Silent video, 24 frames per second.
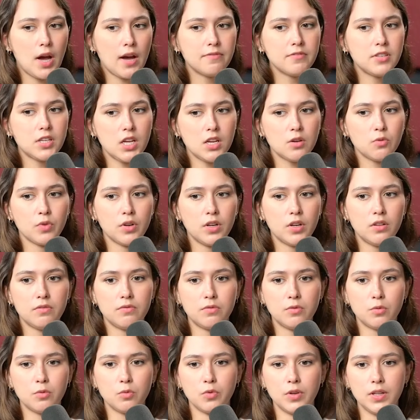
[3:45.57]
you have to get rid
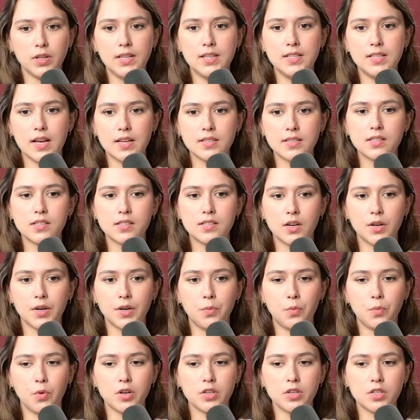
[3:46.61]
of really
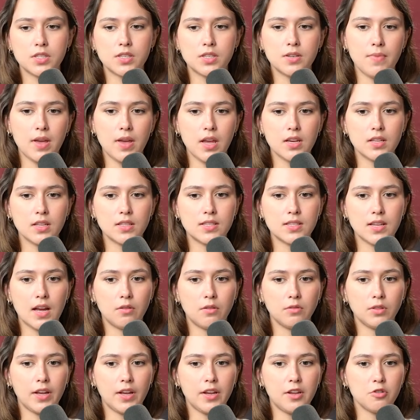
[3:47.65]
necessary words to make it
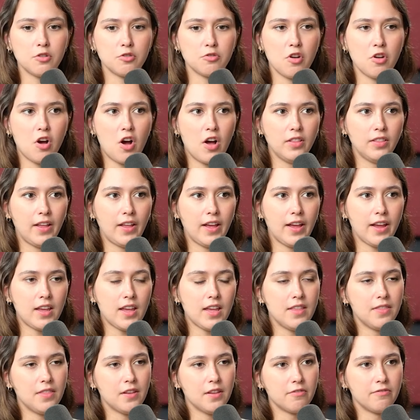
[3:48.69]
sound like you're not
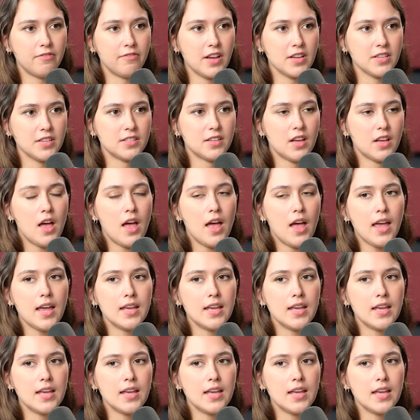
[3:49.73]
like in their face.